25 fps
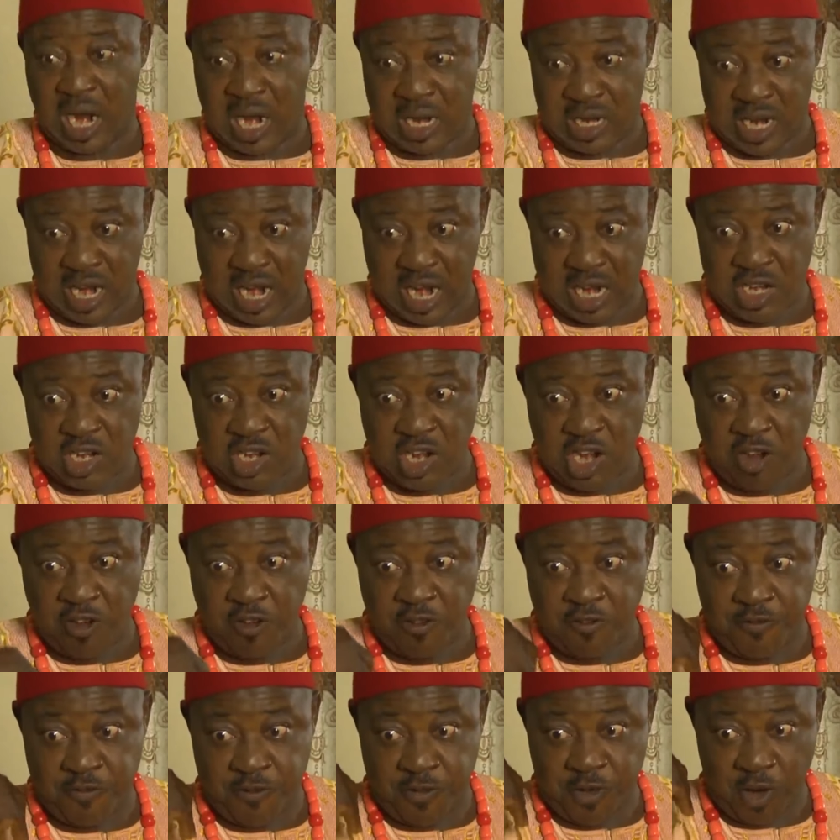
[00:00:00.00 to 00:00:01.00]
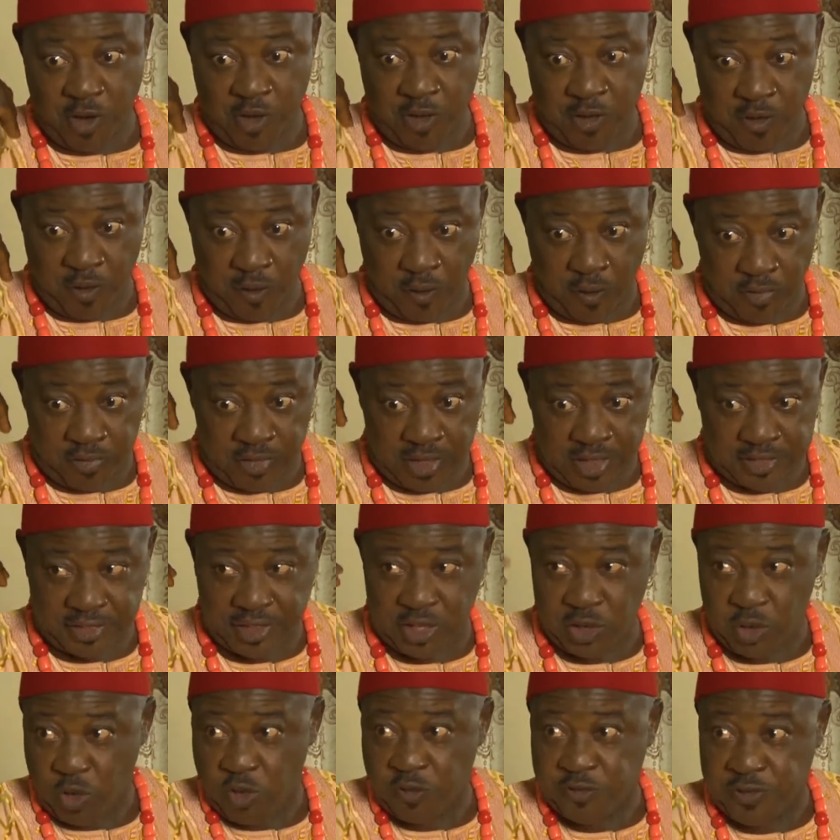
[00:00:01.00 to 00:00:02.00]
and hand every other
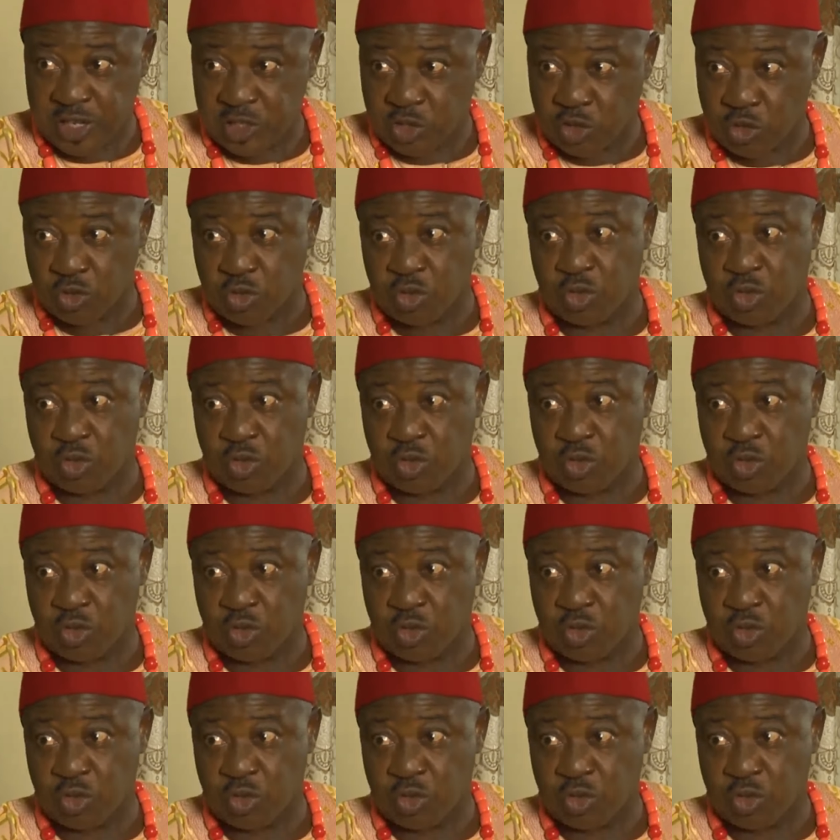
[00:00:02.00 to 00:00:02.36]
thing over to